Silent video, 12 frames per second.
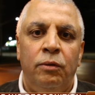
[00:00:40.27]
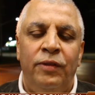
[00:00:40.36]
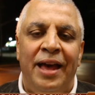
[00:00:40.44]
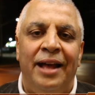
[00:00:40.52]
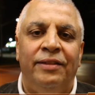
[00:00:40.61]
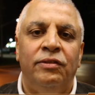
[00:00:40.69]

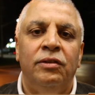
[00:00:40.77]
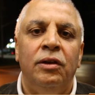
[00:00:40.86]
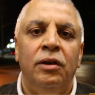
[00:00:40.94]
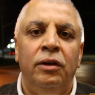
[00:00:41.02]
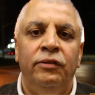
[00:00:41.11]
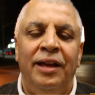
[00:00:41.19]

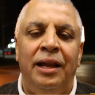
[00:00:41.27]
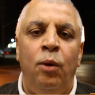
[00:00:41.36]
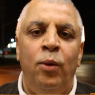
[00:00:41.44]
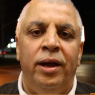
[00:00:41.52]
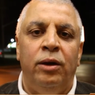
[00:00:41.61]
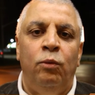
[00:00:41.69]
that
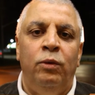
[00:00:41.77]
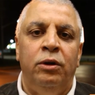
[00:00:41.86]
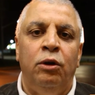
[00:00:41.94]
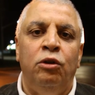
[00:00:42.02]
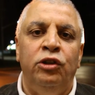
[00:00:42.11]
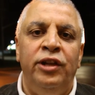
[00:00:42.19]
Delaware will
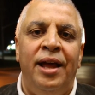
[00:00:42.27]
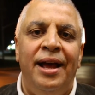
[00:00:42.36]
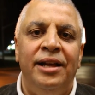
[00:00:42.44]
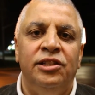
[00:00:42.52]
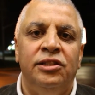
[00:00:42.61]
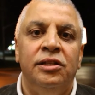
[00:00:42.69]

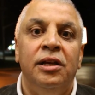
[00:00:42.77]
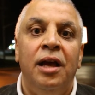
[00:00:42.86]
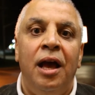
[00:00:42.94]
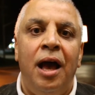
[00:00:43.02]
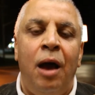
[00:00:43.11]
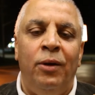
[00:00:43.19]
recognize
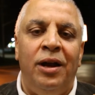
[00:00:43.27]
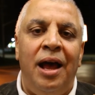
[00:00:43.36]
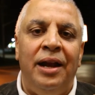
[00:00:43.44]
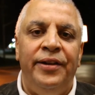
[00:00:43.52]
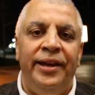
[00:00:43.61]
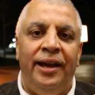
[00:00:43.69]
our
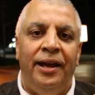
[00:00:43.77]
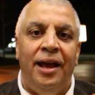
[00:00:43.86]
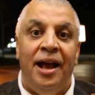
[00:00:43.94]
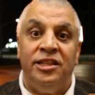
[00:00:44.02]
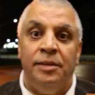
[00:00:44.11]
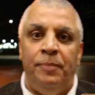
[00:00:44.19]
holiday
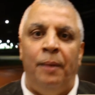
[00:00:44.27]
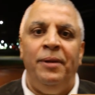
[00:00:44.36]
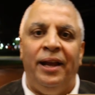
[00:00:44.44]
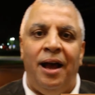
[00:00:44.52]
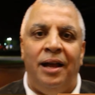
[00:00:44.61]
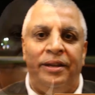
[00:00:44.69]
as a
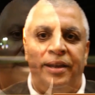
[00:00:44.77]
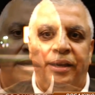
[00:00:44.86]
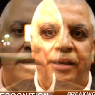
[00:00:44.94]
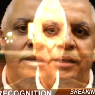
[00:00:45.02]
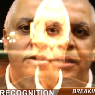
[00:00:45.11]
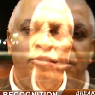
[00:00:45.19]
public holiday.
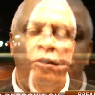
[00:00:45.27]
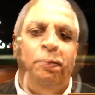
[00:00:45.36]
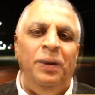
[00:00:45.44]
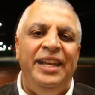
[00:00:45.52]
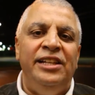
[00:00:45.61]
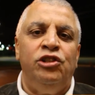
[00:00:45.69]
So
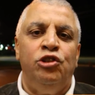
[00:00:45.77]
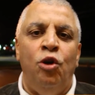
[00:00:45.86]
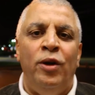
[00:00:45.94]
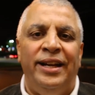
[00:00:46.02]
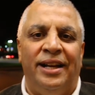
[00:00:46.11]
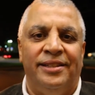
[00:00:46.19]
please
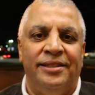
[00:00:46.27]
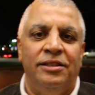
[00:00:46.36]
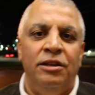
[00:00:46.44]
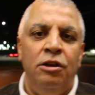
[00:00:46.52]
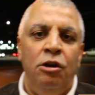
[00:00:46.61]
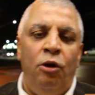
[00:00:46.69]
join
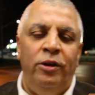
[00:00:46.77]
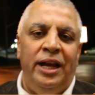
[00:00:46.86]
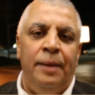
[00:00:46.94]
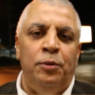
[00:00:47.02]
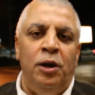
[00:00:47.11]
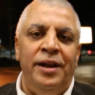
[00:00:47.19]
us on
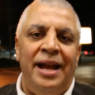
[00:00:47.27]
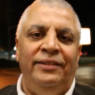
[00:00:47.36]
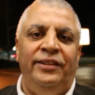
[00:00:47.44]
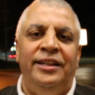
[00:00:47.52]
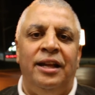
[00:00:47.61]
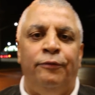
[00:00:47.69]
April
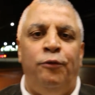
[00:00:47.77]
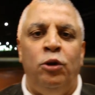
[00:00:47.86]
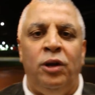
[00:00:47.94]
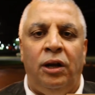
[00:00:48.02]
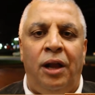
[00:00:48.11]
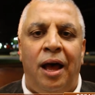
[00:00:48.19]
19 at
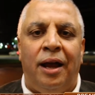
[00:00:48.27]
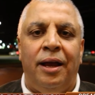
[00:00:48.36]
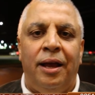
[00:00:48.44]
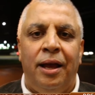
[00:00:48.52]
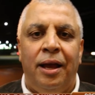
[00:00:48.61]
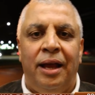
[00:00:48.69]
4 o'clock
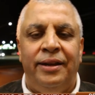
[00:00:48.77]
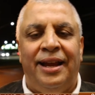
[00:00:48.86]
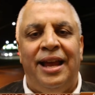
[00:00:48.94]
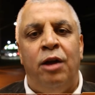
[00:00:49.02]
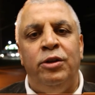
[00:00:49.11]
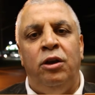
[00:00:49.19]
in the
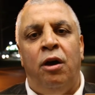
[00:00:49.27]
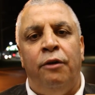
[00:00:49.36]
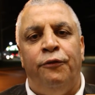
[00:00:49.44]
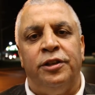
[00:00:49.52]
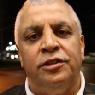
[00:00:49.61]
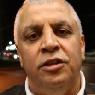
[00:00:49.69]
county
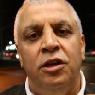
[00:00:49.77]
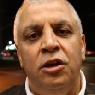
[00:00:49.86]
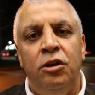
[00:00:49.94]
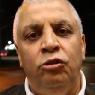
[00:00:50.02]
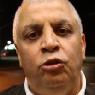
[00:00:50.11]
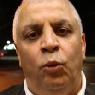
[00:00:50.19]
office
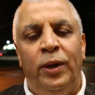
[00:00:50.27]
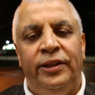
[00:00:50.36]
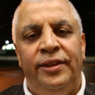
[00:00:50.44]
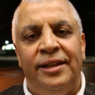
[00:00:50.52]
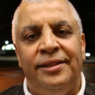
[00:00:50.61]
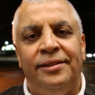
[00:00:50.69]
to
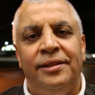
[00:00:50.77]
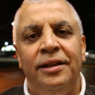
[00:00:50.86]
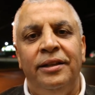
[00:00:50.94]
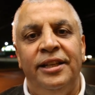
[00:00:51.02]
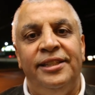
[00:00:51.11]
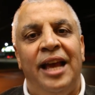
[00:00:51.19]
witness
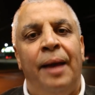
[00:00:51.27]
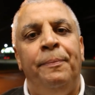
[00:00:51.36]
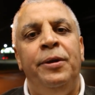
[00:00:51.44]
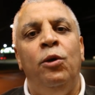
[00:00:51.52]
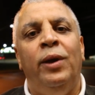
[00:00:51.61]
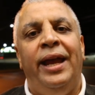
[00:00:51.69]
this
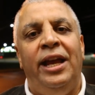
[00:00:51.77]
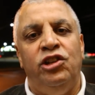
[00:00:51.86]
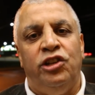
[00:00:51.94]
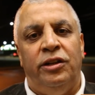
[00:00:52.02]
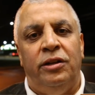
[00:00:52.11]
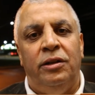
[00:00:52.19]
happy
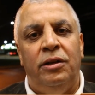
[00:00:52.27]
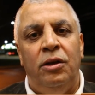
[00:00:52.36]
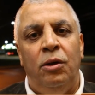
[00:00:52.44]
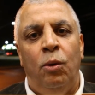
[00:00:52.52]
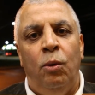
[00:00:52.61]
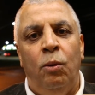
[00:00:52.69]
occasion
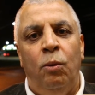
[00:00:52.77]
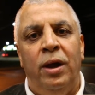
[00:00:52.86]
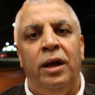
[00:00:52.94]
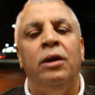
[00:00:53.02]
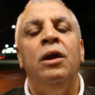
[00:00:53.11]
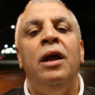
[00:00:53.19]

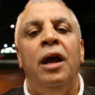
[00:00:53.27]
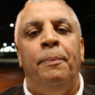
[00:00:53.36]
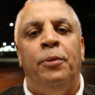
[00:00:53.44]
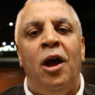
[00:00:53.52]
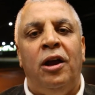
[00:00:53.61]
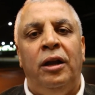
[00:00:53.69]
where a
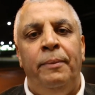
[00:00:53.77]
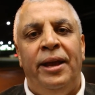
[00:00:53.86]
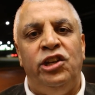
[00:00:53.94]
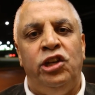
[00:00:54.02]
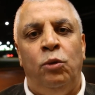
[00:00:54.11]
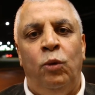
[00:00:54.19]

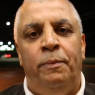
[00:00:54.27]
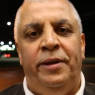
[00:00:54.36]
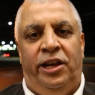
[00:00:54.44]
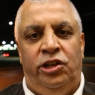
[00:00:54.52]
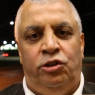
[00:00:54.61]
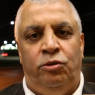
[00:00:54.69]
proclamation will
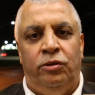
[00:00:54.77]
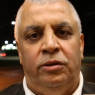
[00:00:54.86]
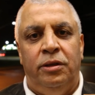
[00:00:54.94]
be issued.